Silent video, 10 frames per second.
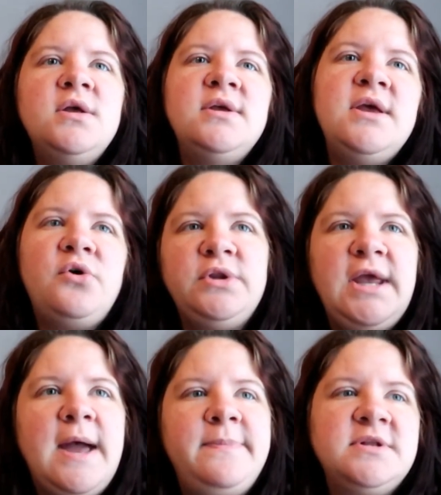it only
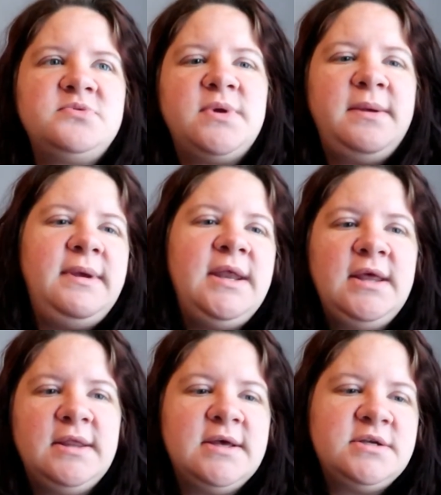happens when I'm
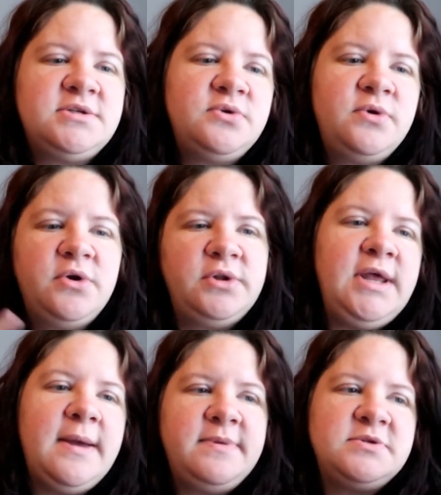eating this, or it only
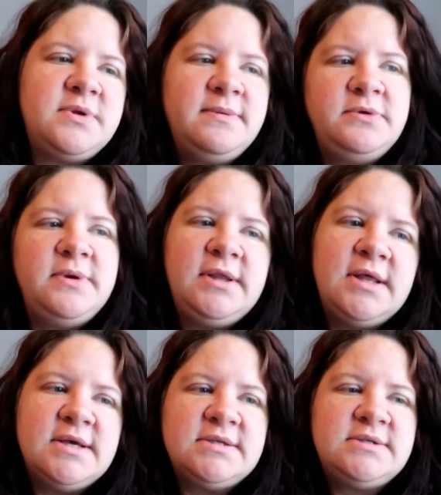happens when I'm doing
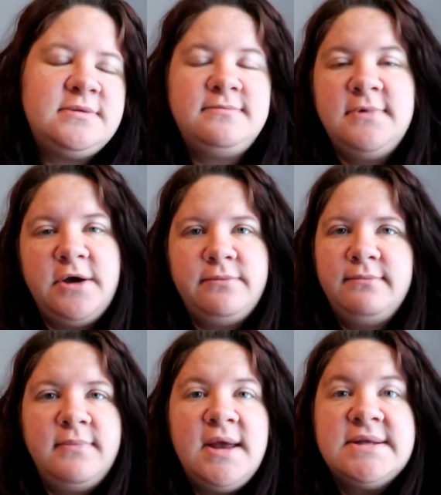this. No,
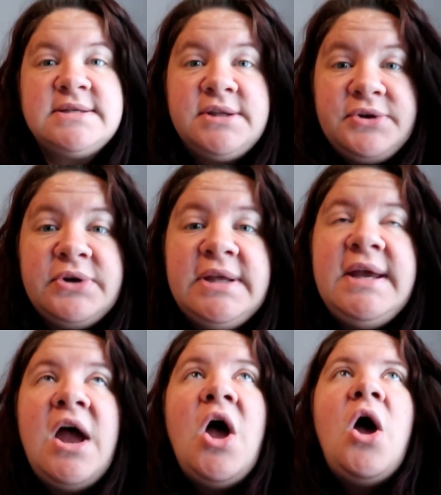it's
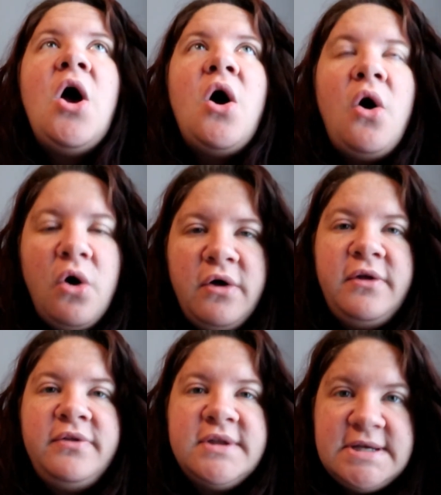literally
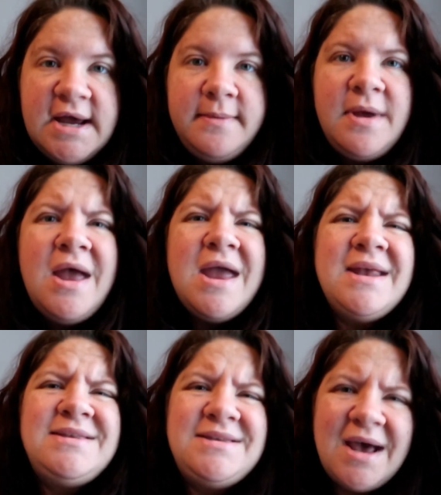all the time.
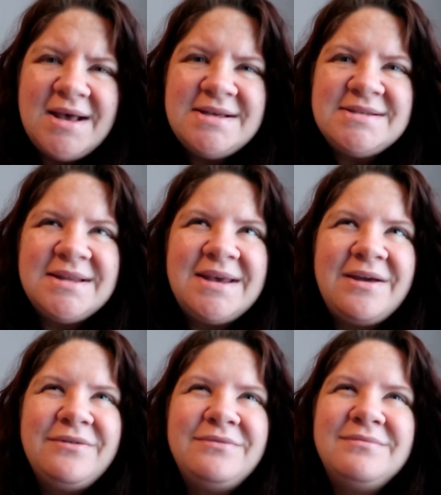It does
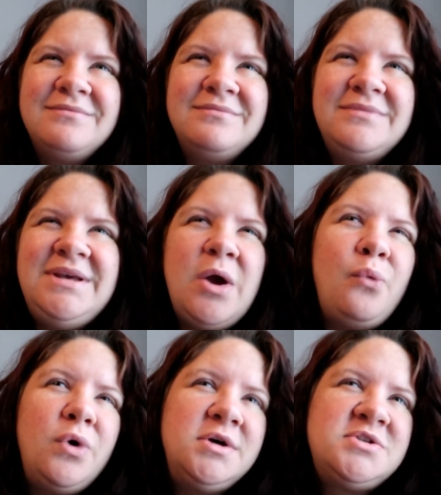get
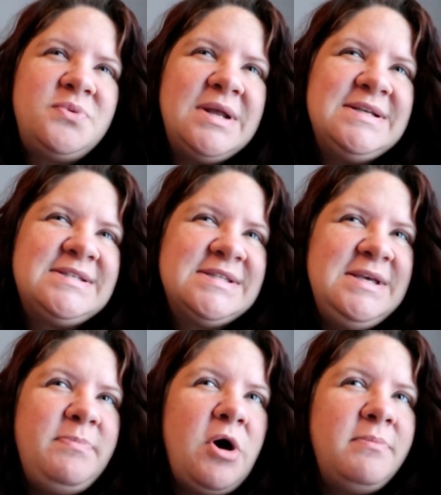worse when I
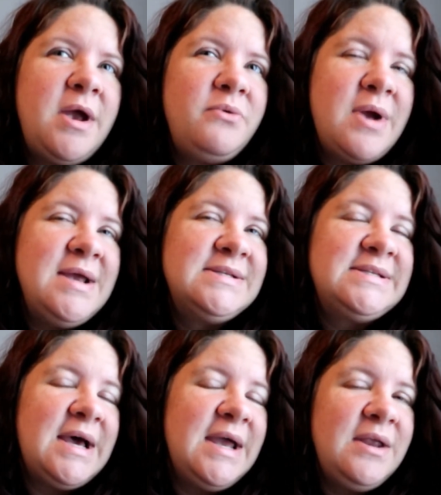sleep on my right
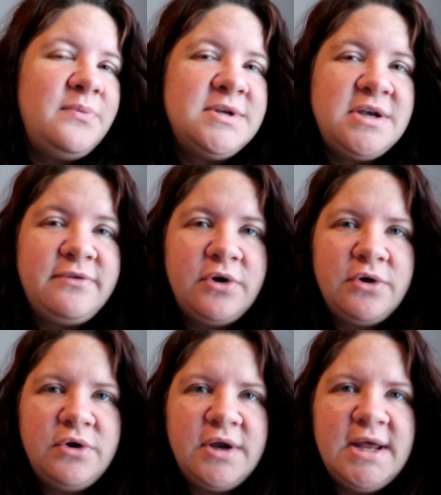side, which I've
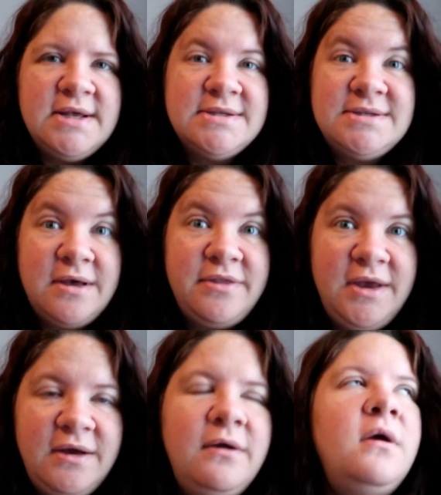heard is a
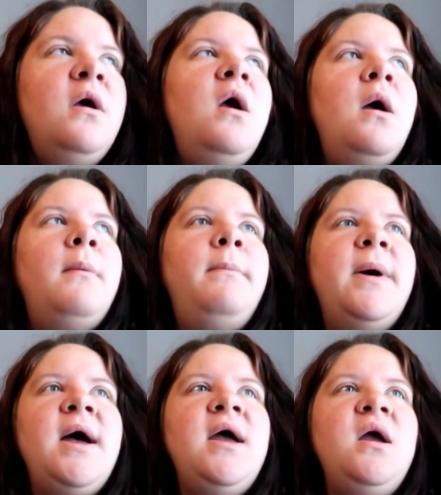thing,
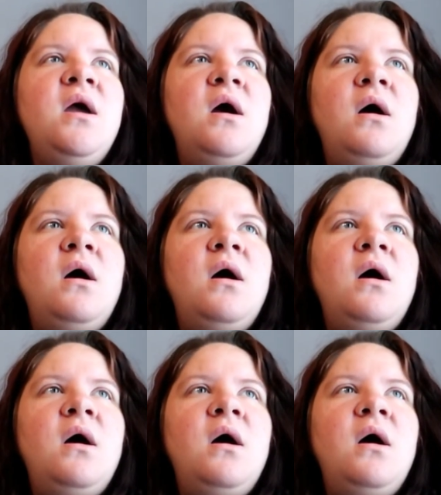but